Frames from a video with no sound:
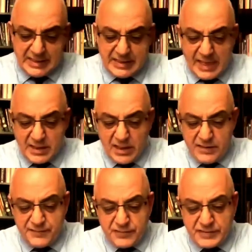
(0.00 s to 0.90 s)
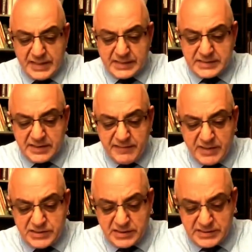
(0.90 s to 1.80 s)
thank God for the
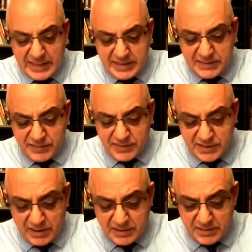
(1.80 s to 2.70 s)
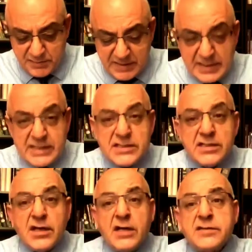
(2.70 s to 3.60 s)
excavations that were done in
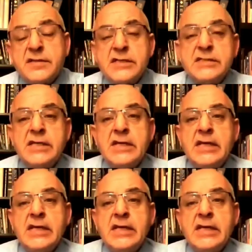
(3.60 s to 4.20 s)
mid-1800s,